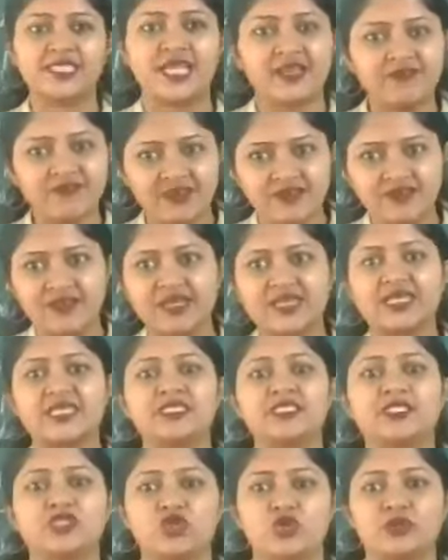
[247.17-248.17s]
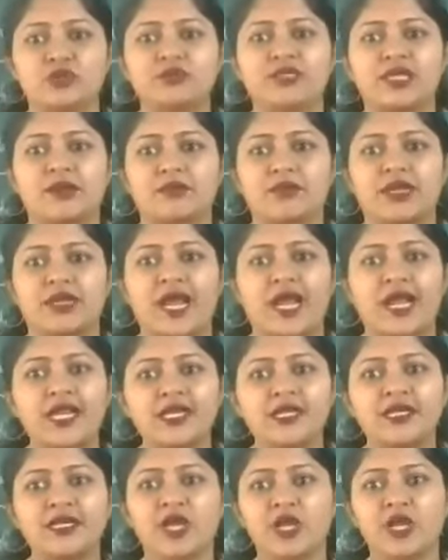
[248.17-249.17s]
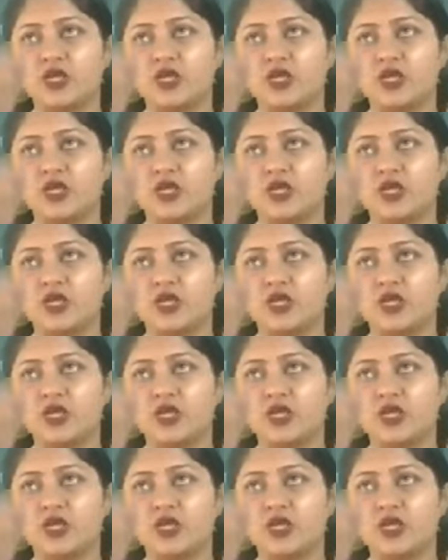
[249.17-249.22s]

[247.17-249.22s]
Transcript: then you will consume them, right?